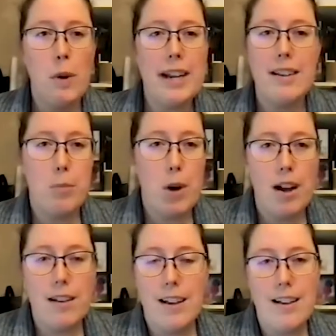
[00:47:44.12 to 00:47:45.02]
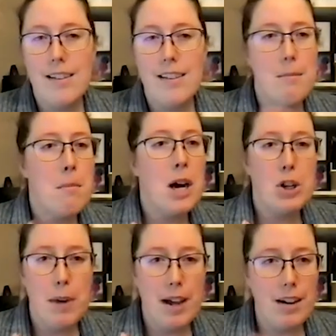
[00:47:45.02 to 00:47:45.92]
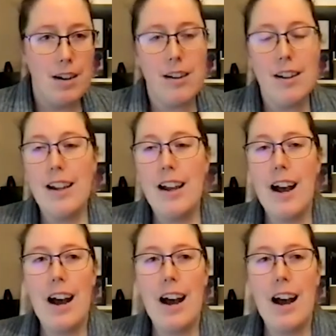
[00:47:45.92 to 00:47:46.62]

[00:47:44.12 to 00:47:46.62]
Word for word: waste process. It's much better. Yeah.